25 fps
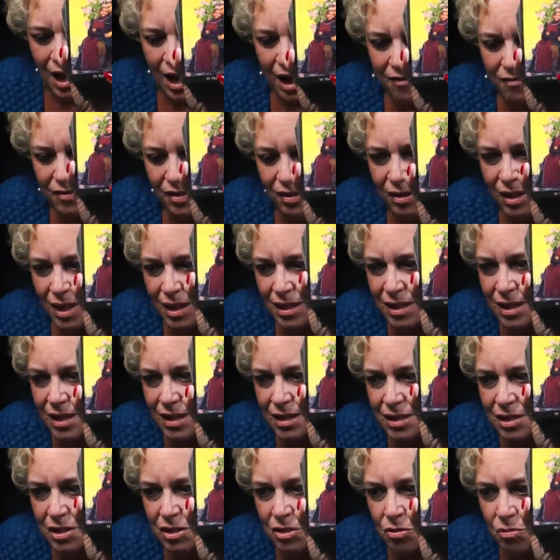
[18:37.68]
I feel like
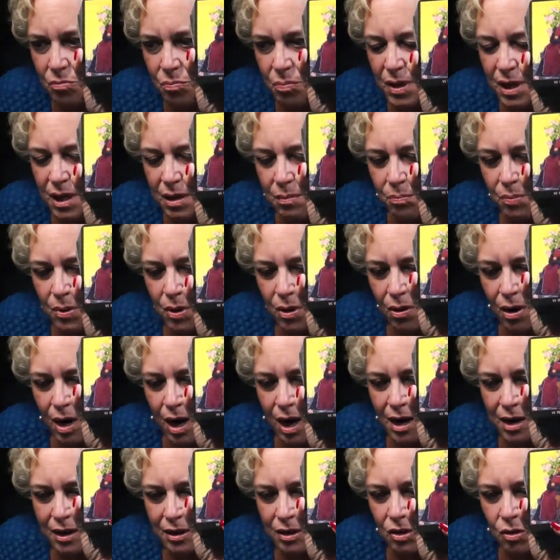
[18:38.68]
these two people
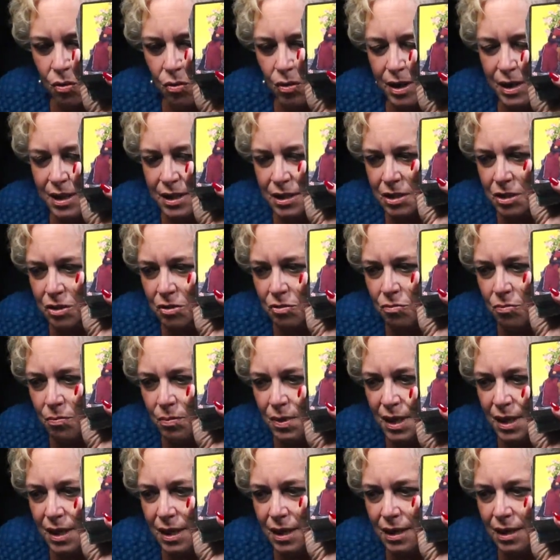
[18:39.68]
are going to
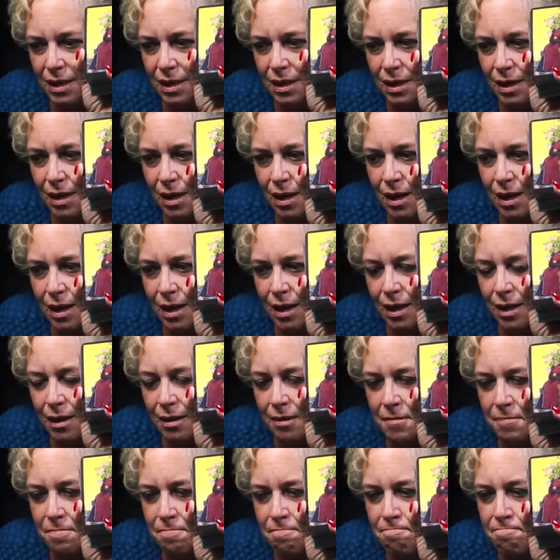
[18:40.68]
be
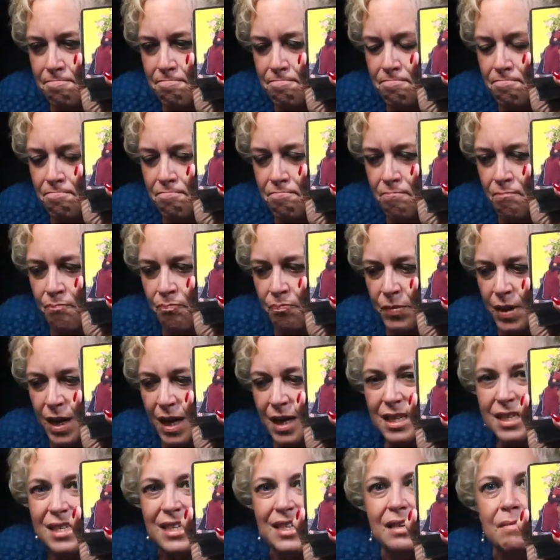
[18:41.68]
uh,
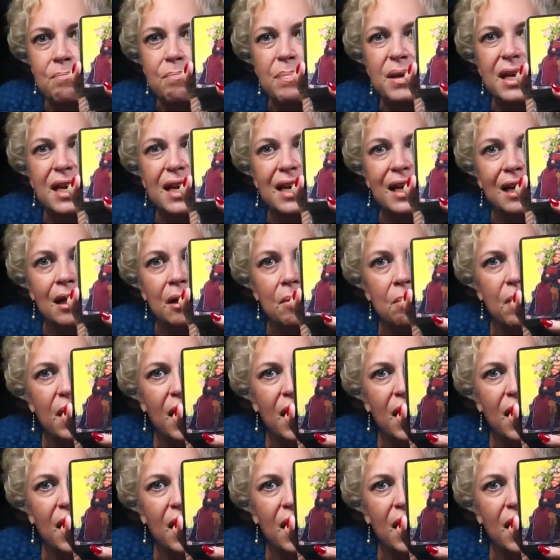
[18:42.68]
deepening a